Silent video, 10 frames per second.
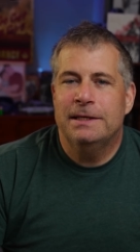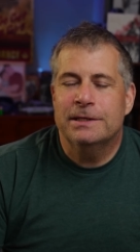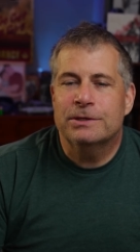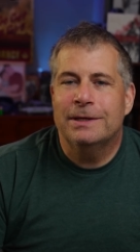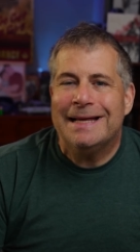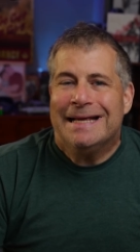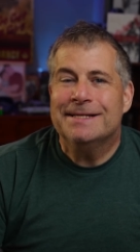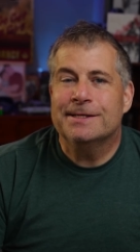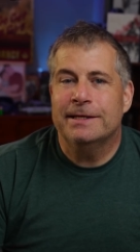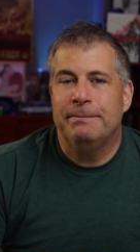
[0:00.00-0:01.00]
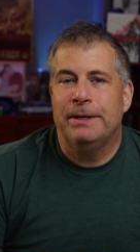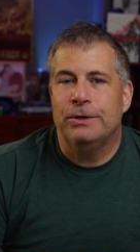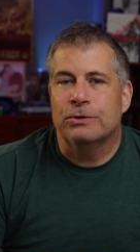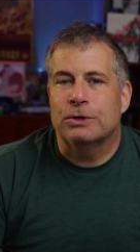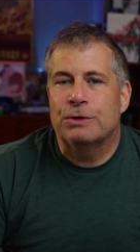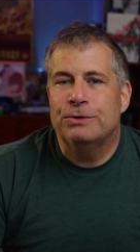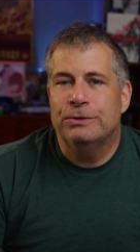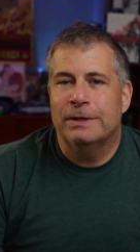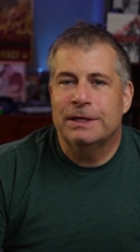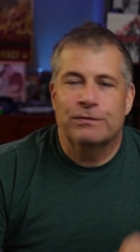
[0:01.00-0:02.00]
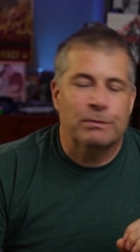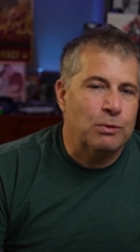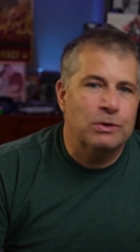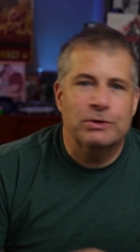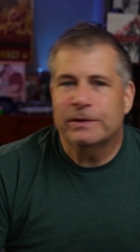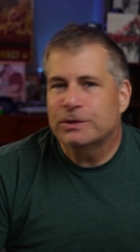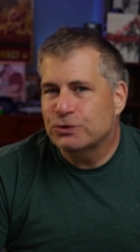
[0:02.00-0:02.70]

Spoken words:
this could easily be your go-to lens for portraits,